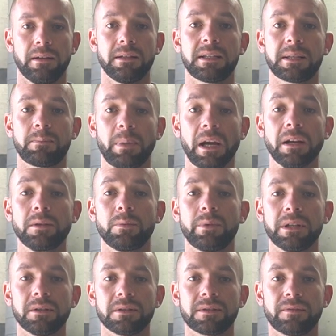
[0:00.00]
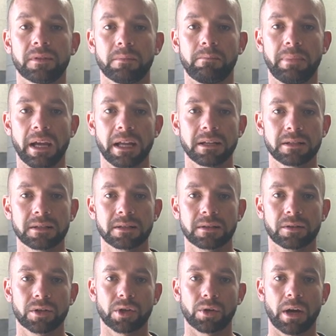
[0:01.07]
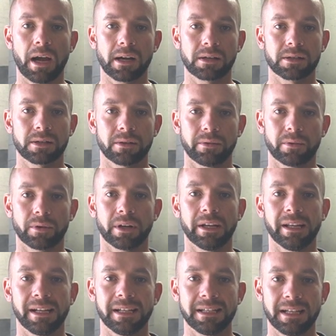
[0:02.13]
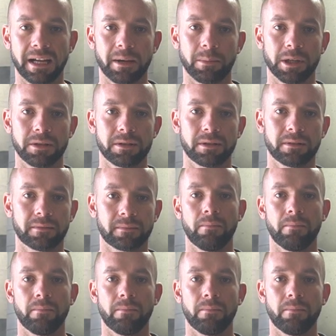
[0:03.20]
Inspect wheels for bends, cracks, or hidden damage.